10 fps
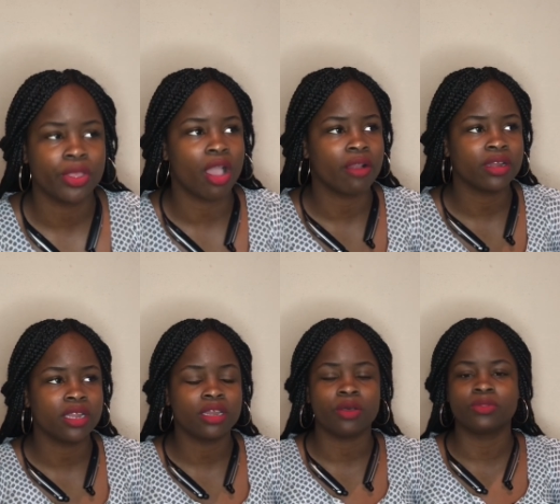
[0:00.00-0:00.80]
We
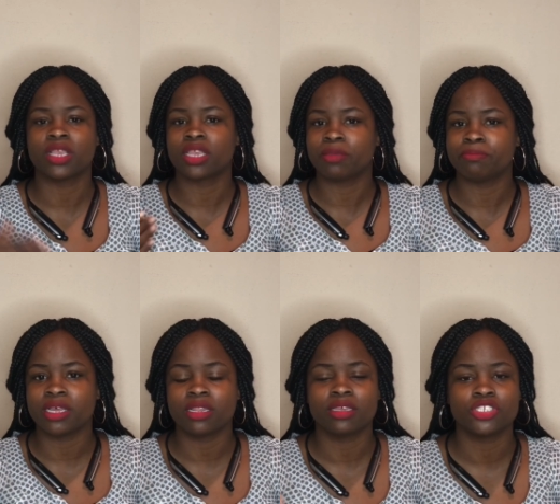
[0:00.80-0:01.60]
already know that
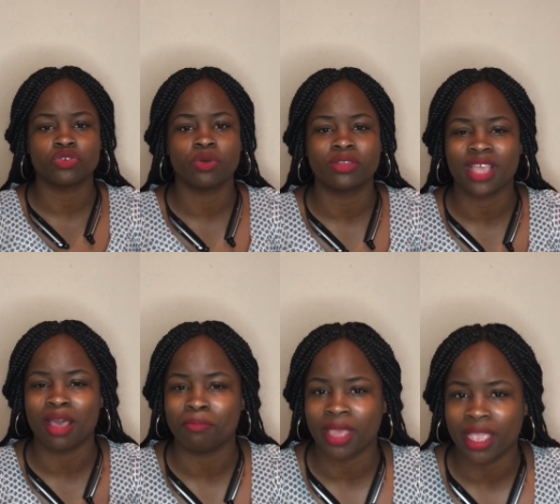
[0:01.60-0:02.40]
Kimbella and Jewels
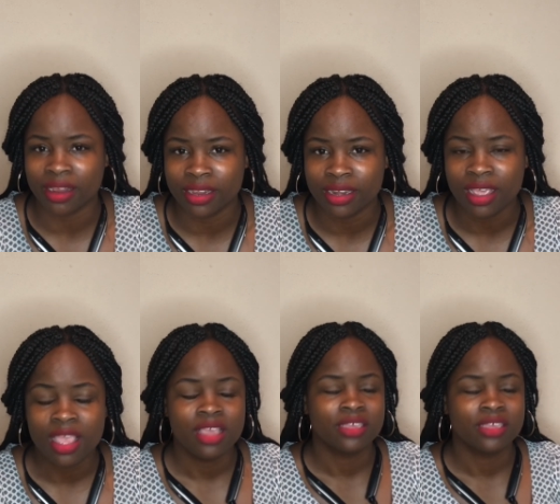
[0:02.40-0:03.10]
got married.